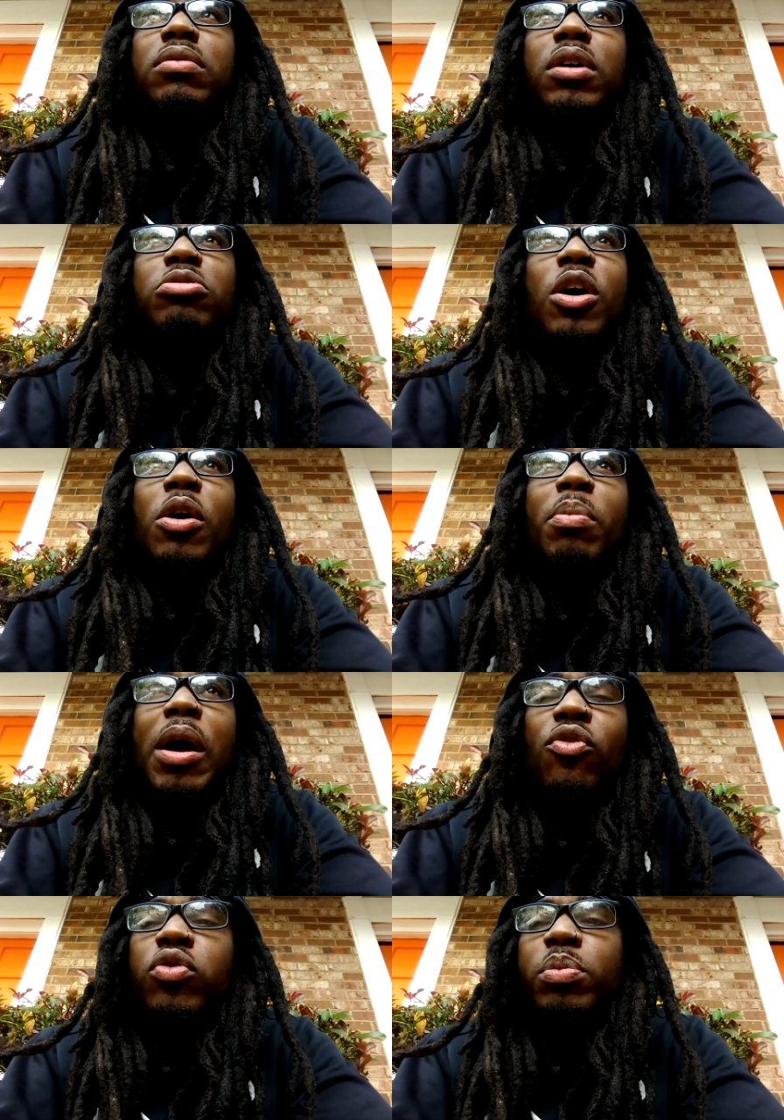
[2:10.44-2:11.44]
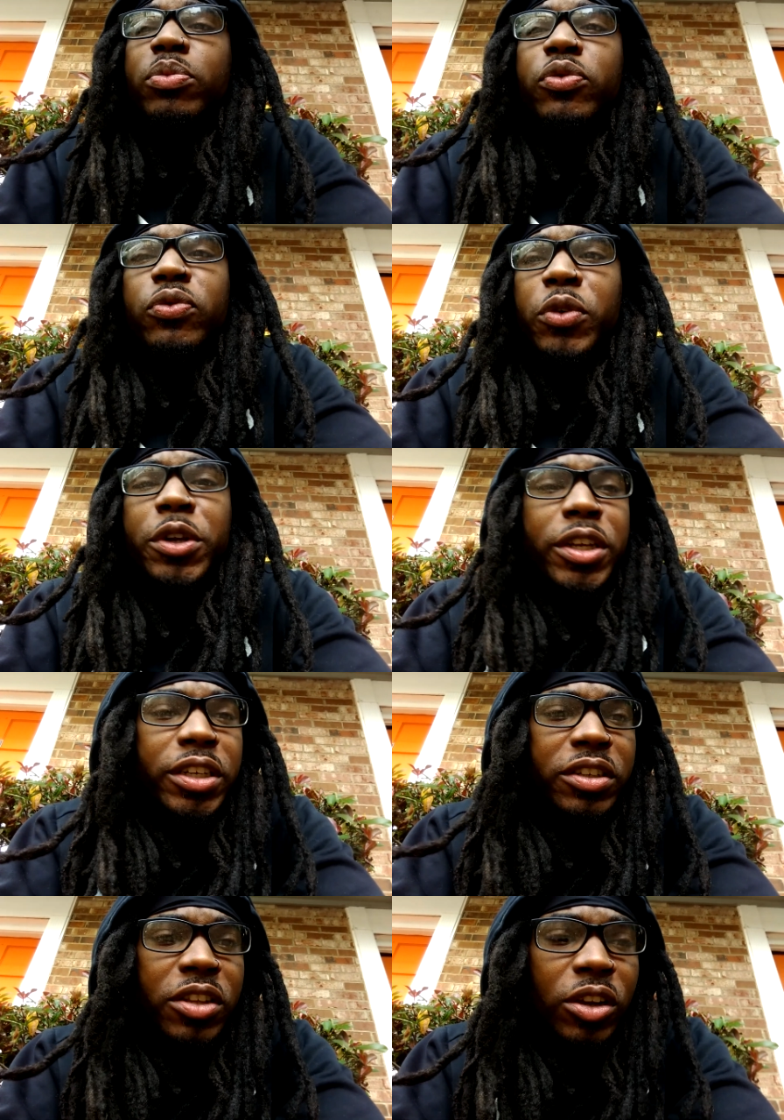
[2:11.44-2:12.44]
I'm talking about from
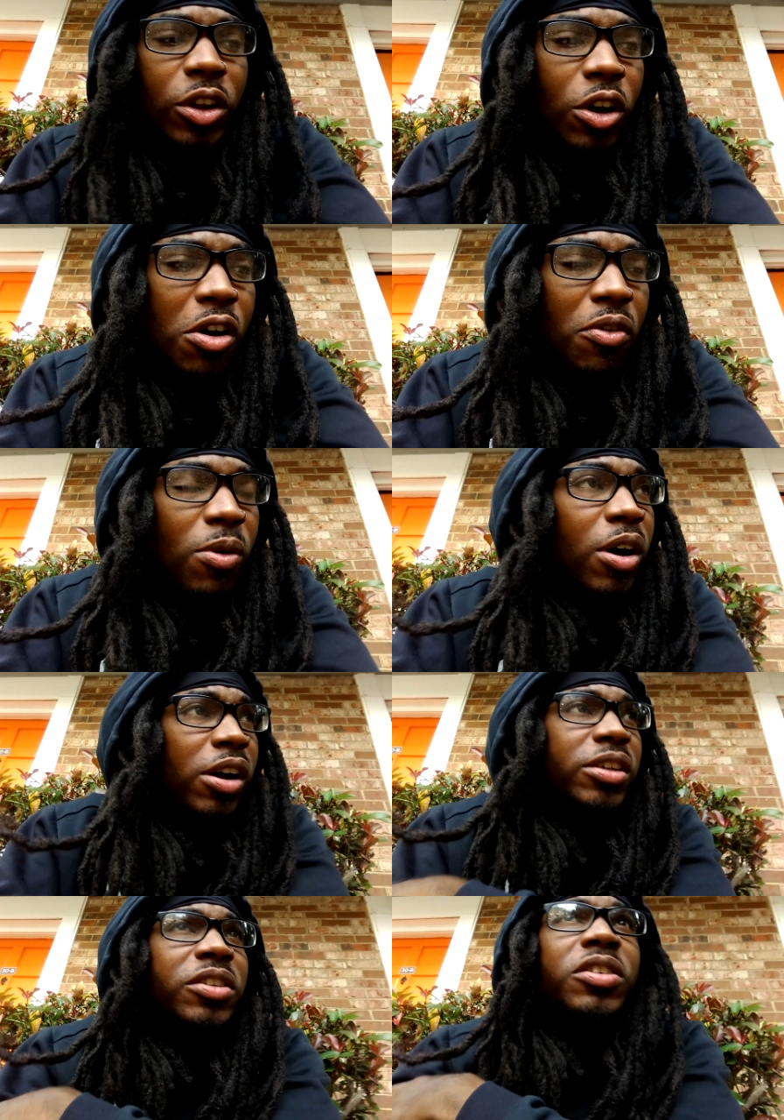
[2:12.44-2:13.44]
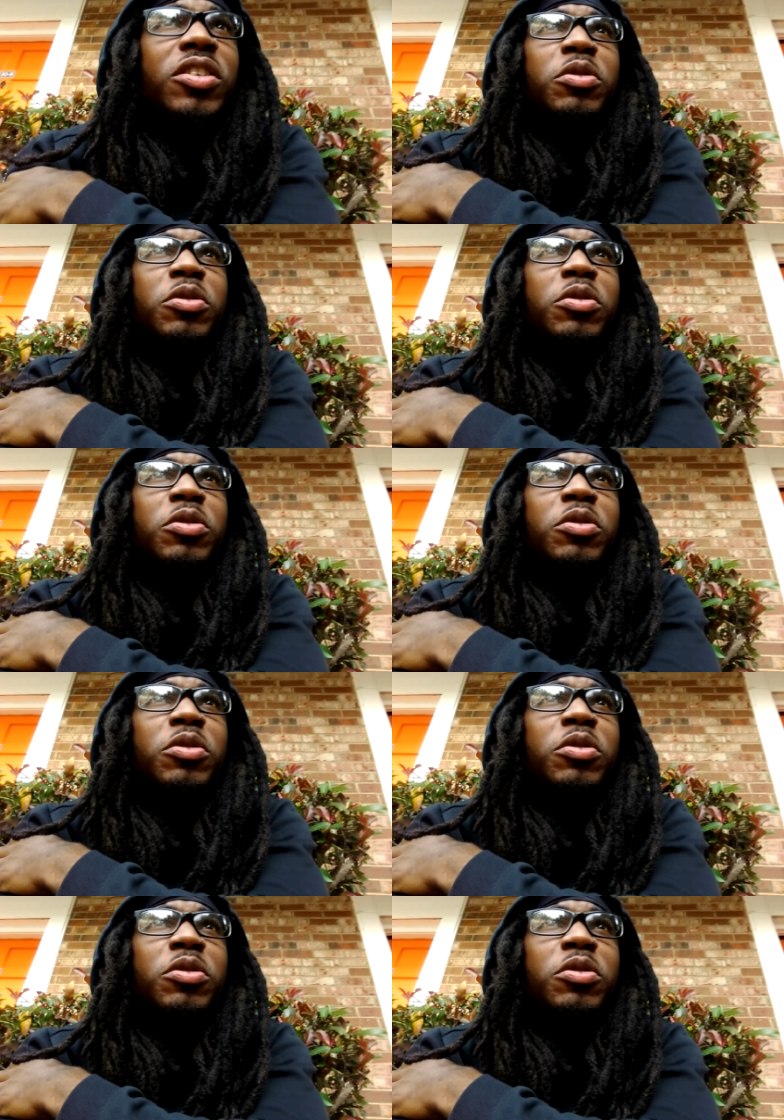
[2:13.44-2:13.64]
friends to loved ones to